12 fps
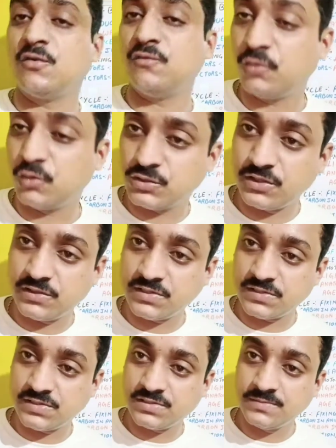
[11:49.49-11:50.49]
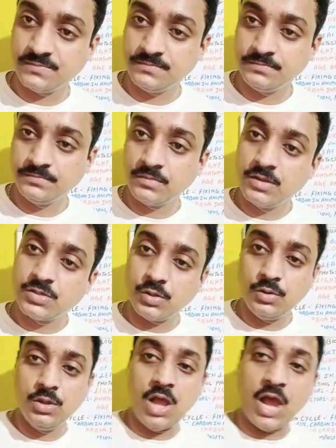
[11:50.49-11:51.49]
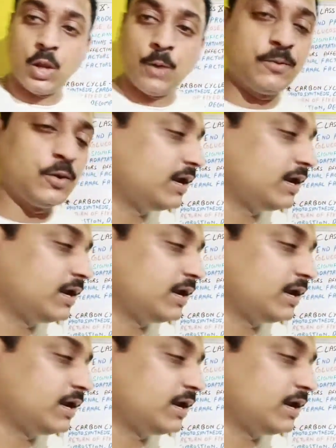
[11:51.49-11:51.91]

photosynthesis. So I hope you can